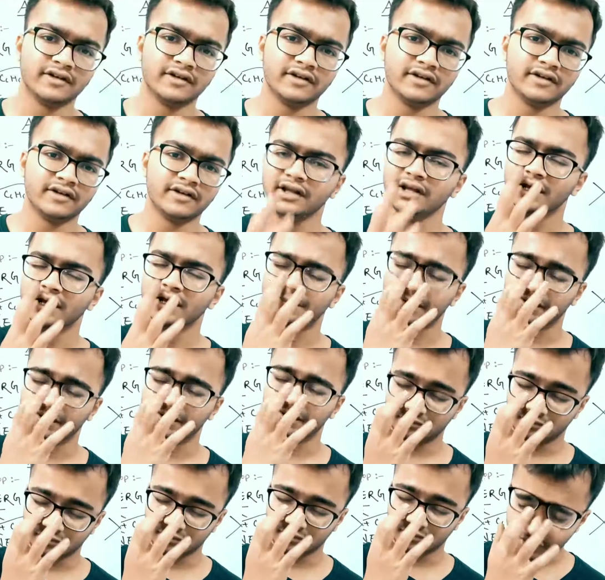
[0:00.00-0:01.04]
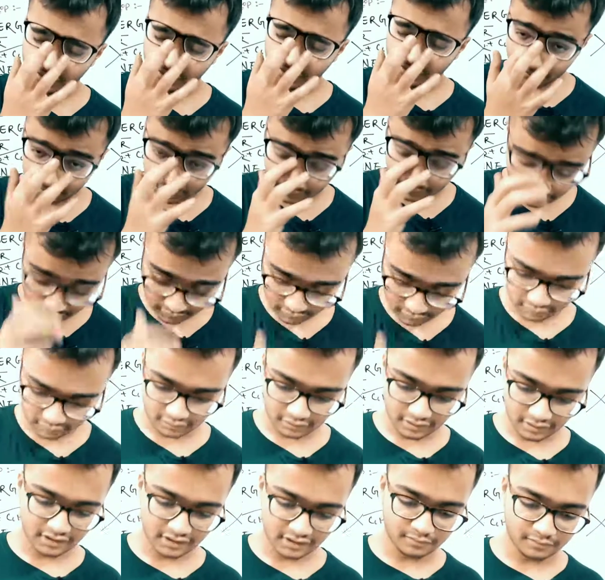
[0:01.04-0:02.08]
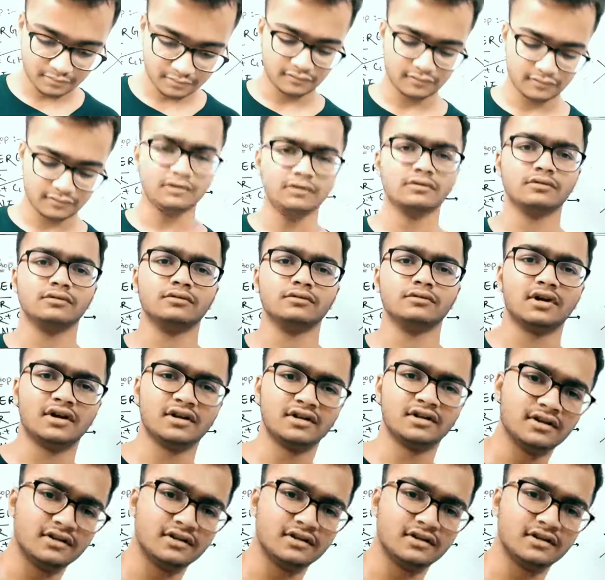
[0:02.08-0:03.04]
degree amine. Okay, so let's move on to the another